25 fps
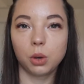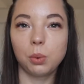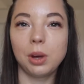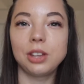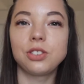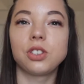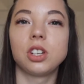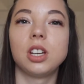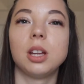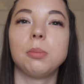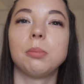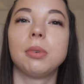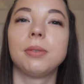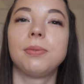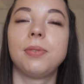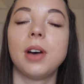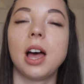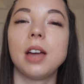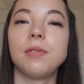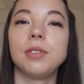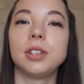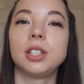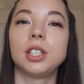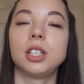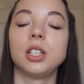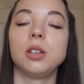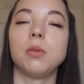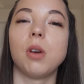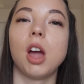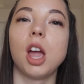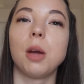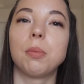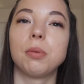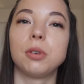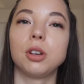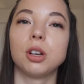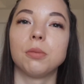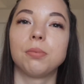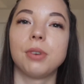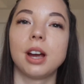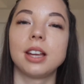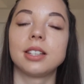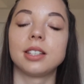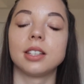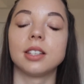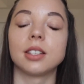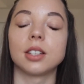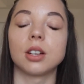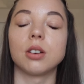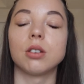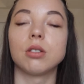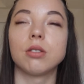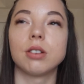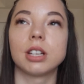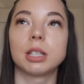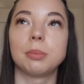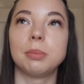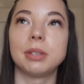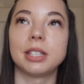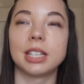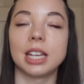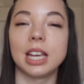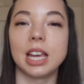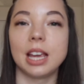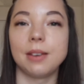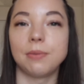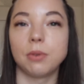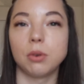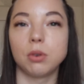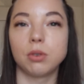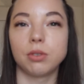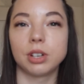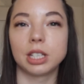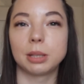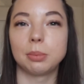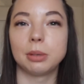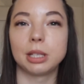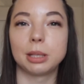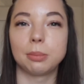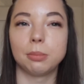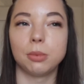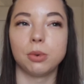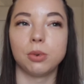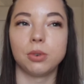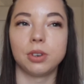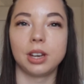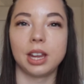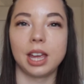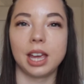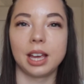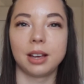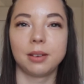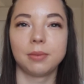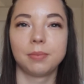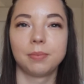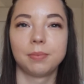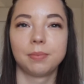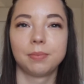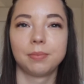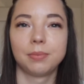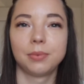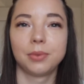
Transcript: Question number five is do you open your presents on Christmas Eve or Christmas morning?